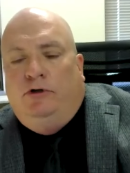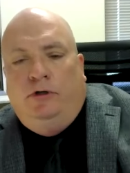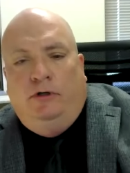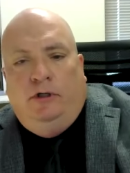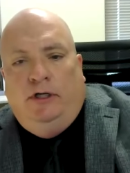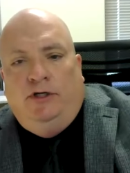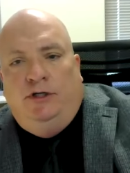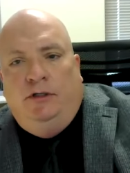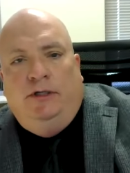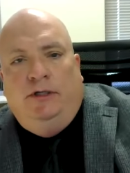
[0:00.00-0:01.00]
uh,
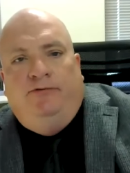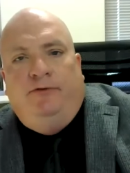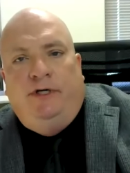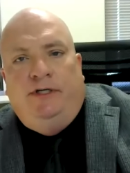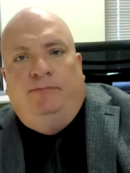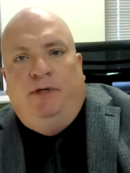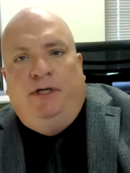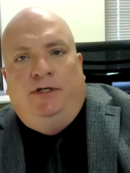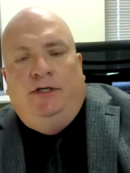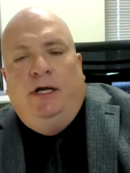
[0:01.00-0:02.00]
chilling free
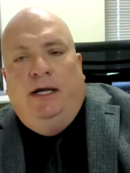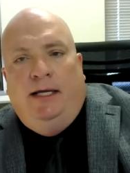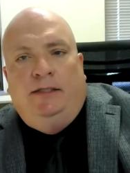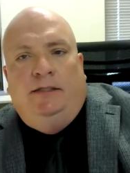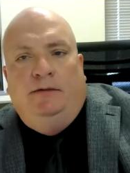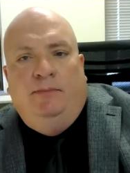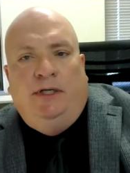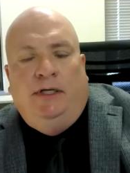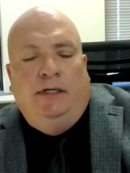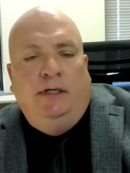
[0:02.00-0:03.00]
speech as to
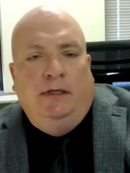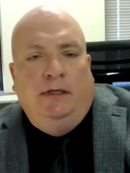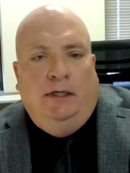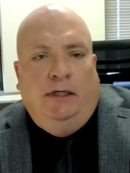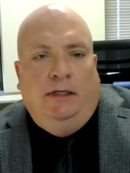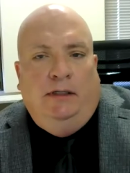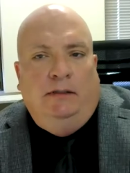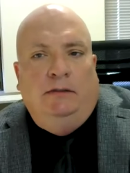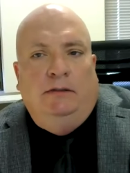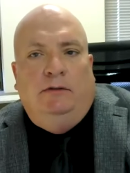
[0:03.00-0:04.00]
be uh,
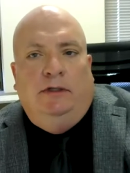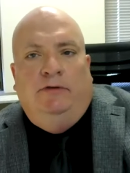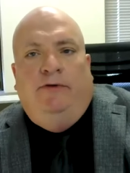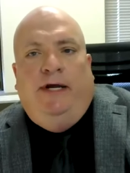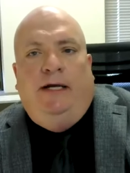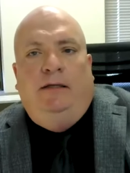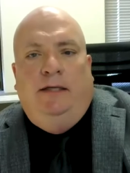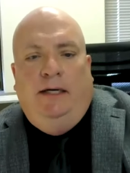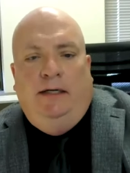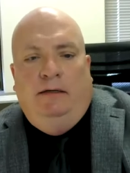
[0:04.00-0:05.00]

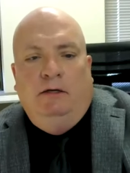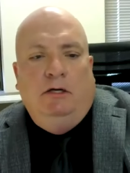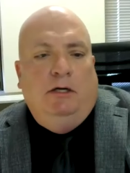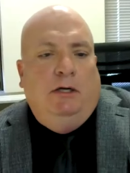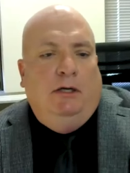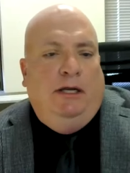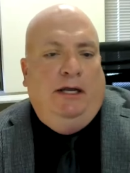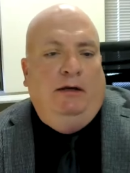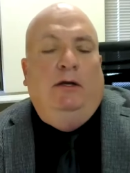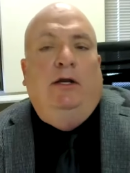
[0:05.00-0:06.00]
invalidated
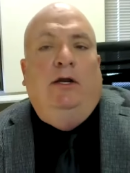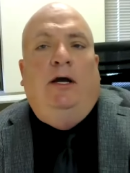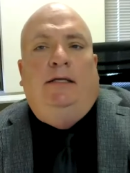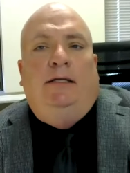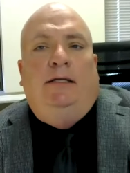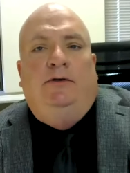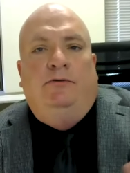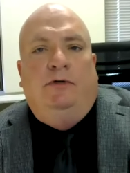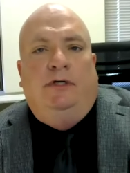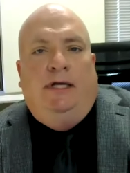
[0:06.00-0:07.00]
and not
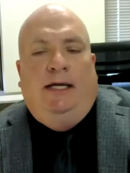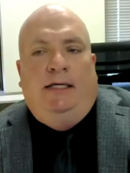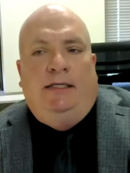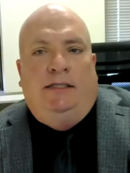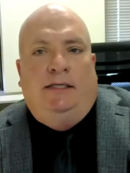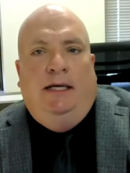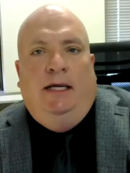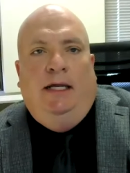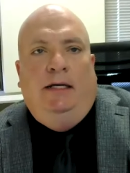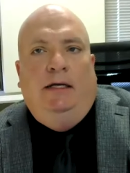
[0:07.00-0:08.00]
do it as
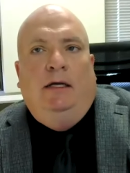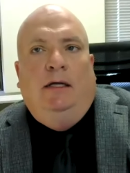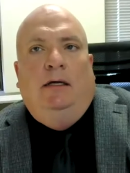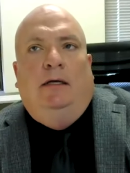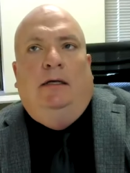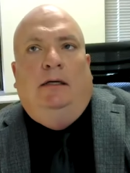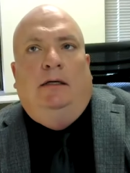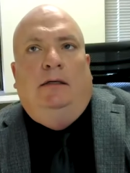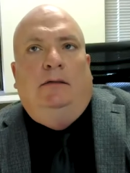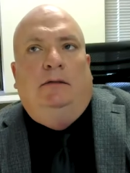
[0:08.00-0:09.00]
a uh,